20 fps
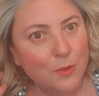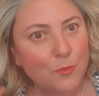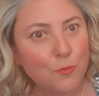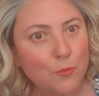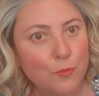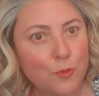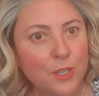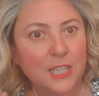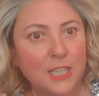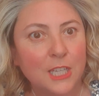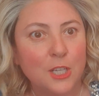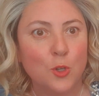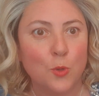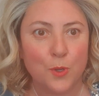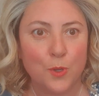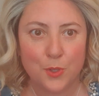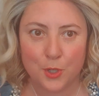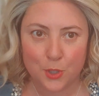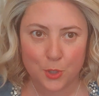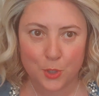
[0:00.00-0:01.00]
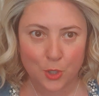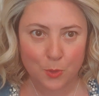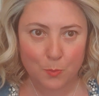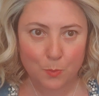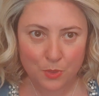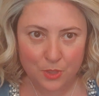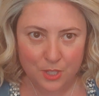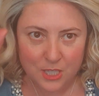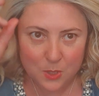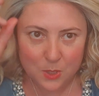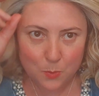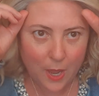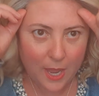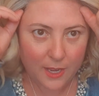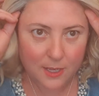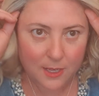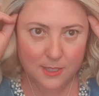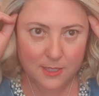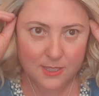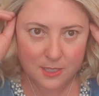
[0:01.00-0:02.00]
really know what they're doing with these
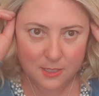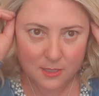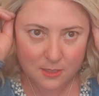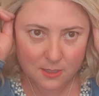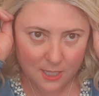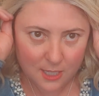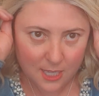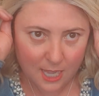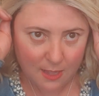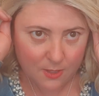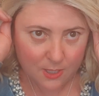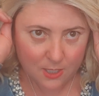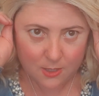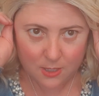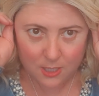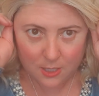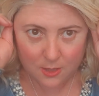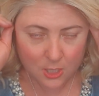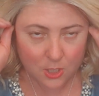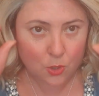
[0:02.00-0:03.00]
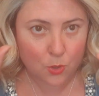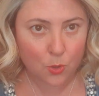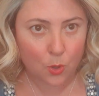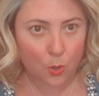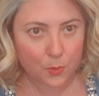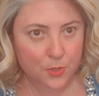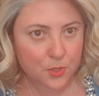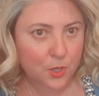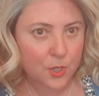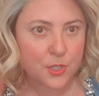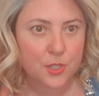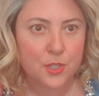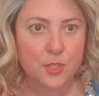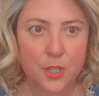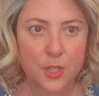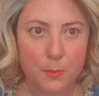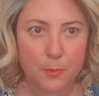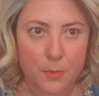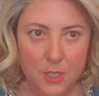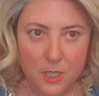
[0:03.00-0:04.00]
wigs, and they do all sorts
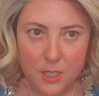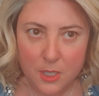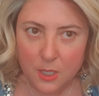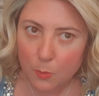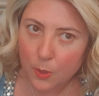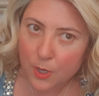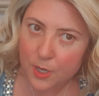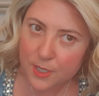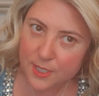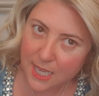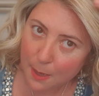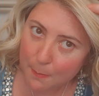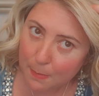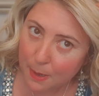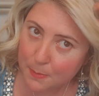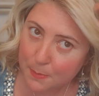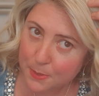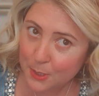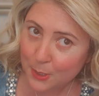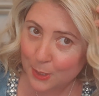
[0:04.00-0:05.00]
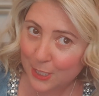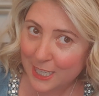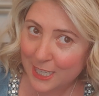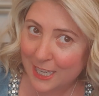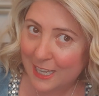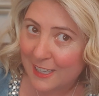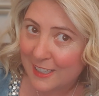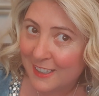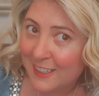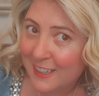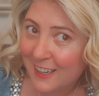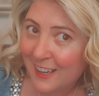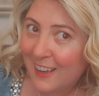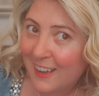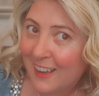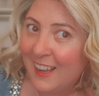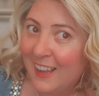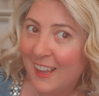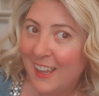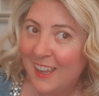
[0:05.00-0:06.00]
to them, whereas I'm absolutely
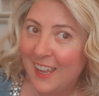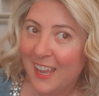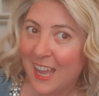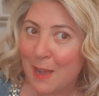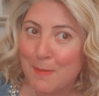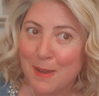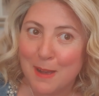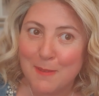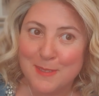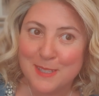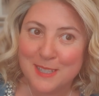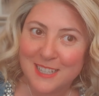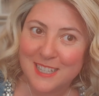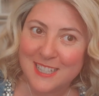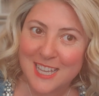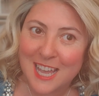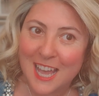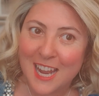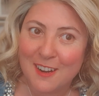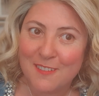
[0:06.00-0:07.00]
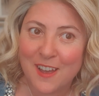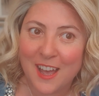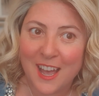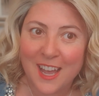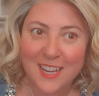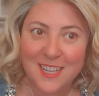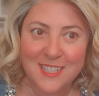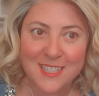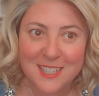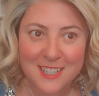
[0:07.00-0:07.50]
terrified.